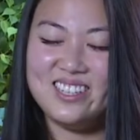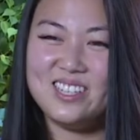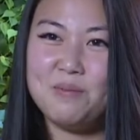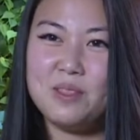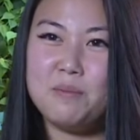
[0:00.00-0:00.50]
to
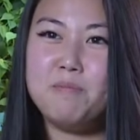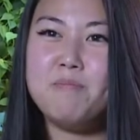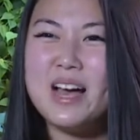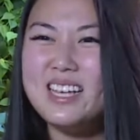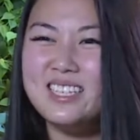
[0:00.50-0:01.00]
some of the
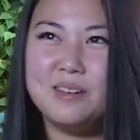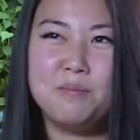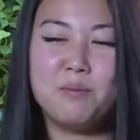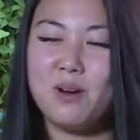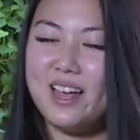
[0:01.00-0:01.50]
best
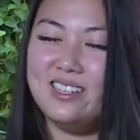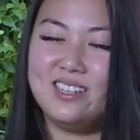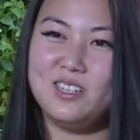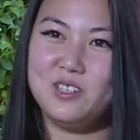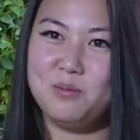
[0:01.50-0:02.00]
and
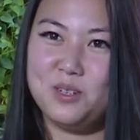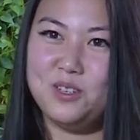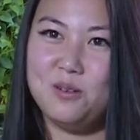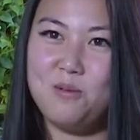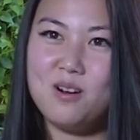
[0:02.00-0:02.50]
brightest customers
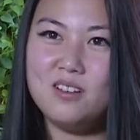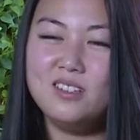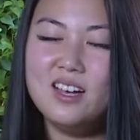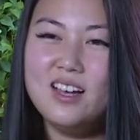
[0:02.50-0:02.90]
in the world.